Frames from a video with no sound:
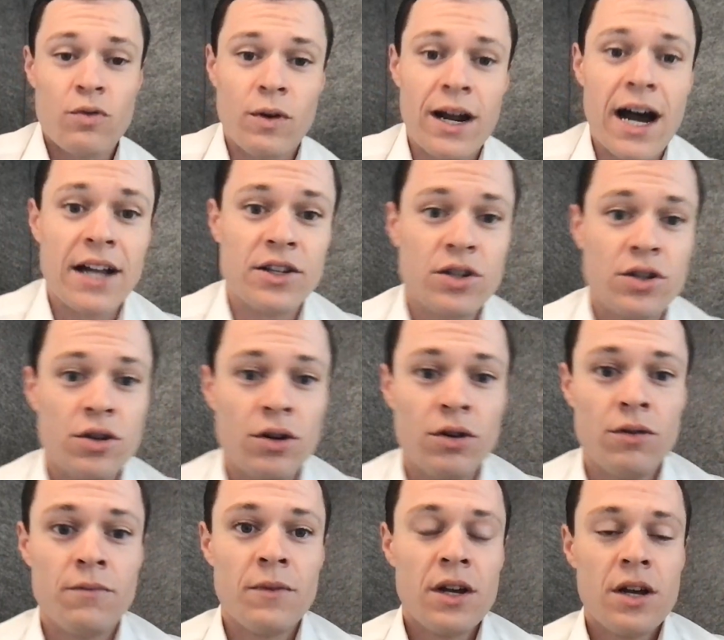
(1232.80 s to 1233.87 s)
with regards
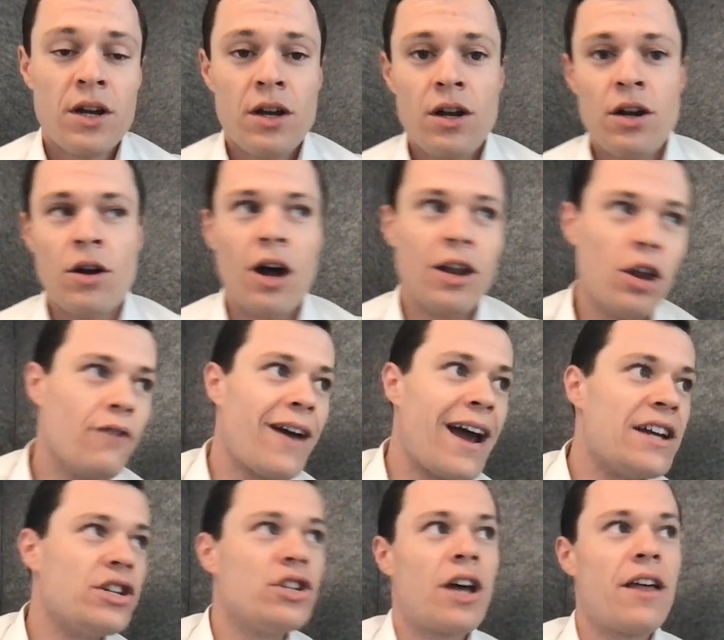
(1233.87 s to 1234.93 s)
to, a lot of
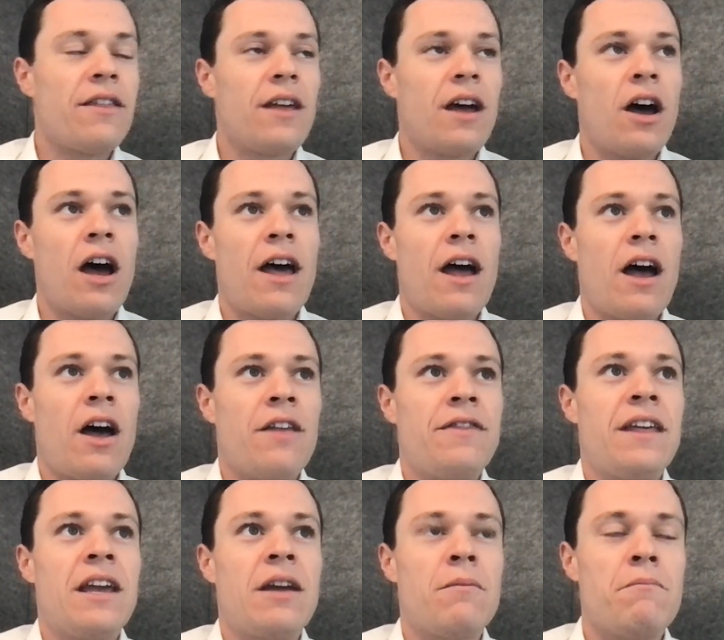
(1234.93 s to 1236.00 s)
agents, I
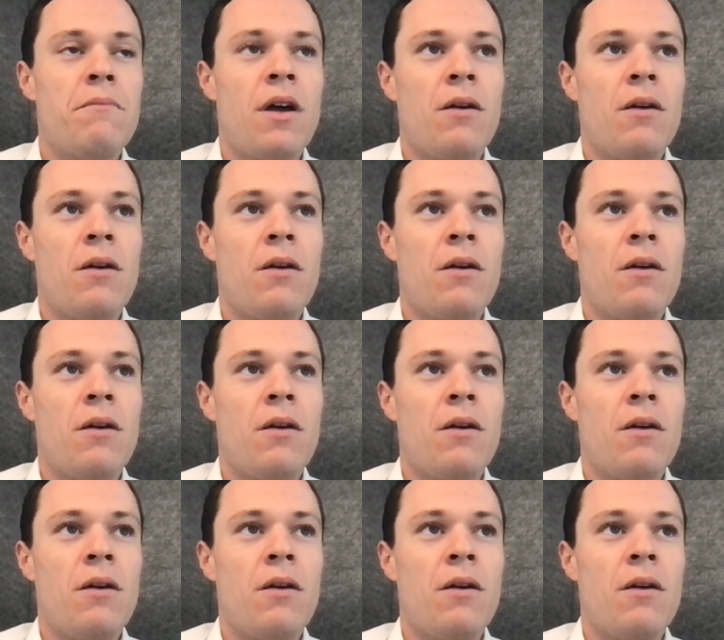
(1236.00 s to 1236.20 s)
think,